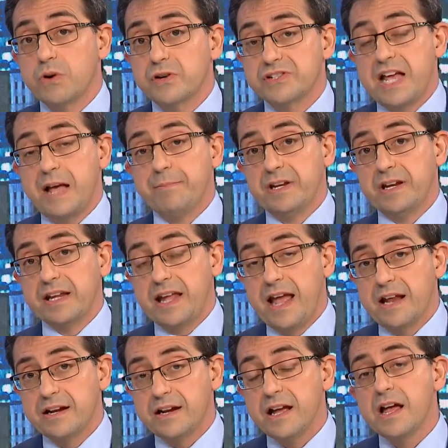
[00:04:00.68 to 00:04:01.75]
what has happened in
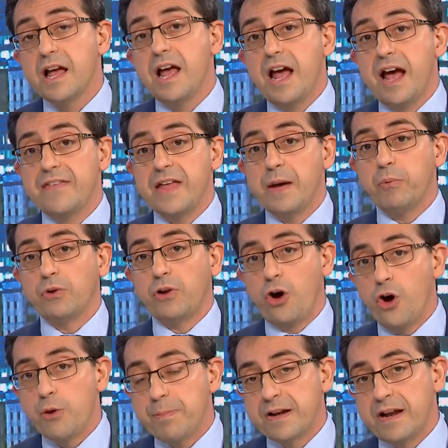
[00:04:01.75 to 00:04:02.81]
Canada, and that will
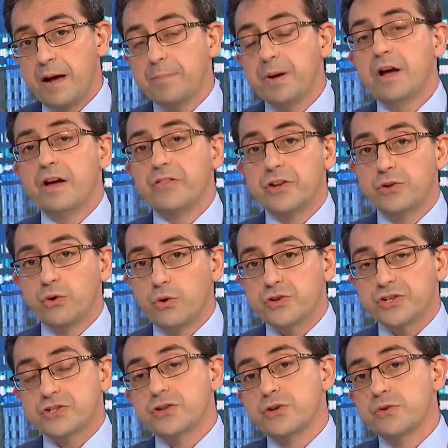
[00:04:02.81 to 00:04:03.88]
open up the
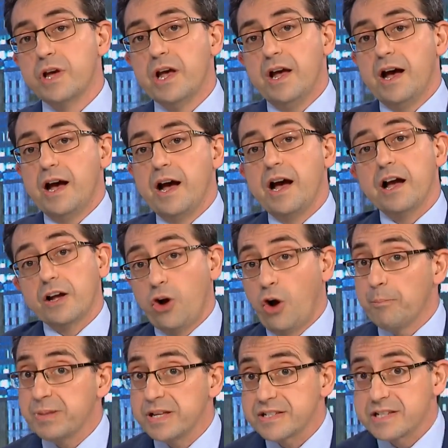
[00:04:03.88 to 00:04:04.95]
doors to uh, Uh,
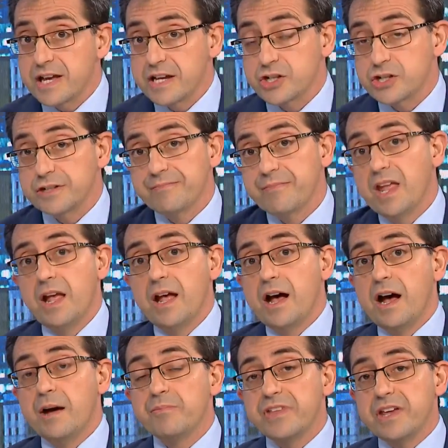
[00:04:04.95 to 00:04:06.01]
compensation.
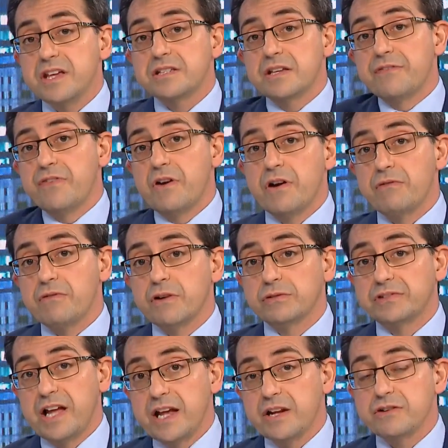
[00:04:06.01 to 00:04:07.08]
Um, these are very real
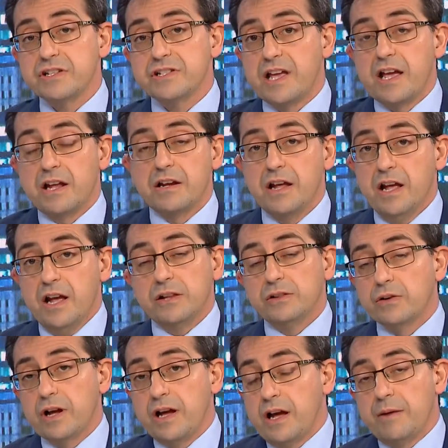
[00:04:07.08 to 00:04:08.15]
dangers, and
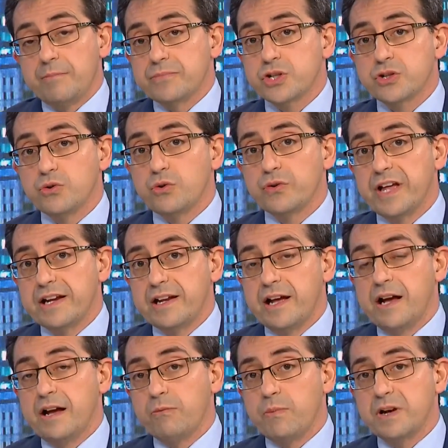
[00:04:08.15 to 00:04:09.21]
look, I'm sure that
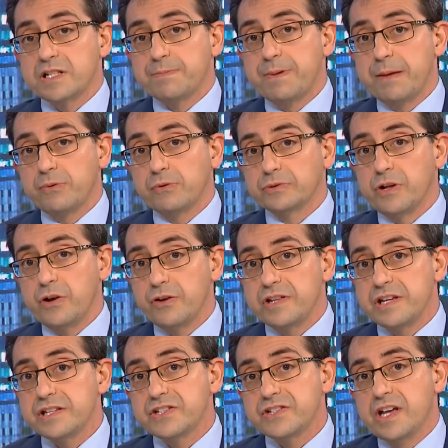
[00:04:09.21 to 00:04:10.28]
uh, once people know
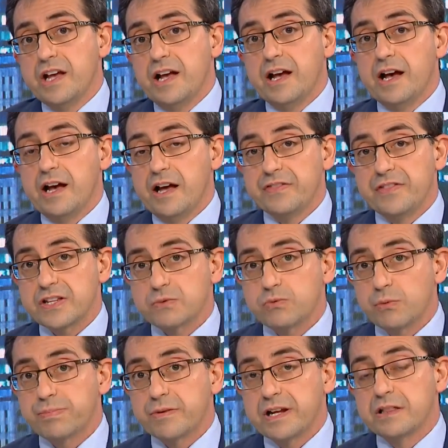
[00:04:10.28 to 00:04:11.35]
this, uh, this
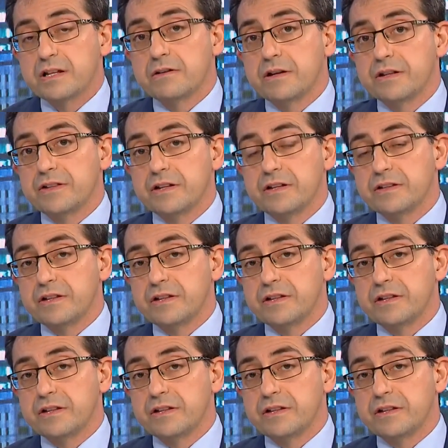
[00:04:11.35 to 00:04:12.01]
will breed the, the,